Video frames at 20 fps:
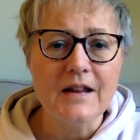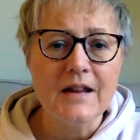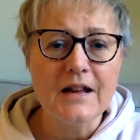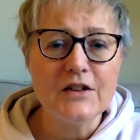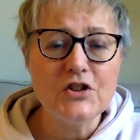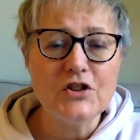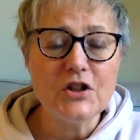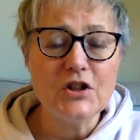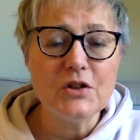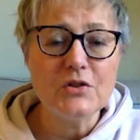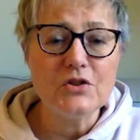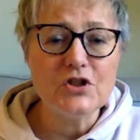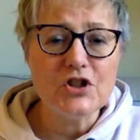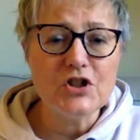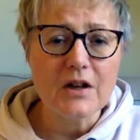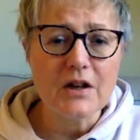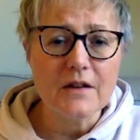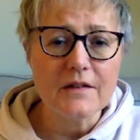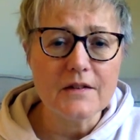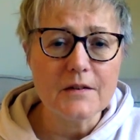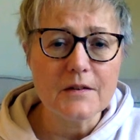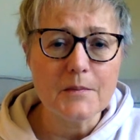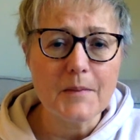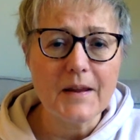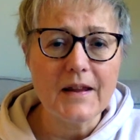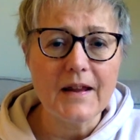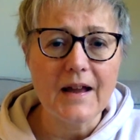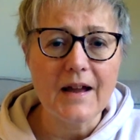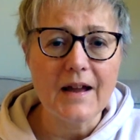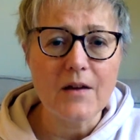And she could just
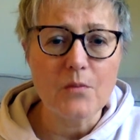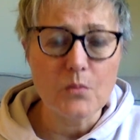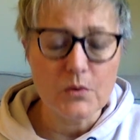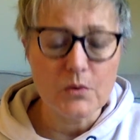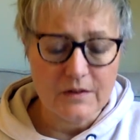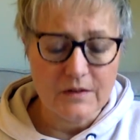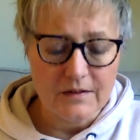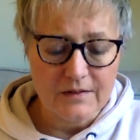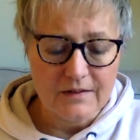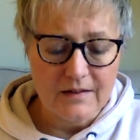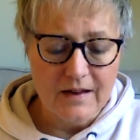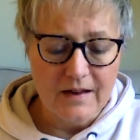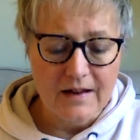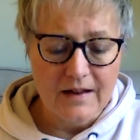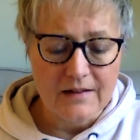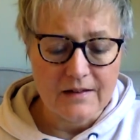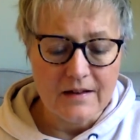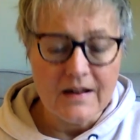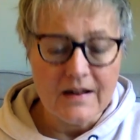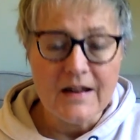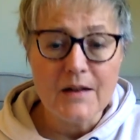make out what it said.